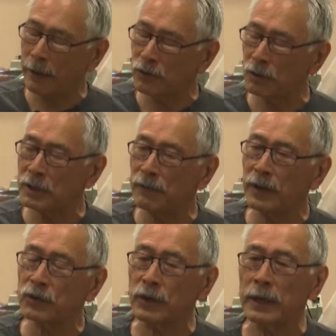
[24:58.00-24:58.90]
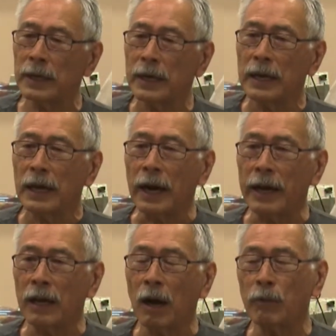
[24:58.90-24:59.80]
have shows at Victory,
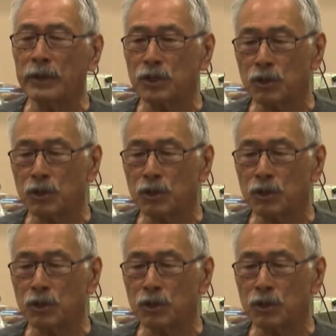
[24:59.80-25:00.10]
I always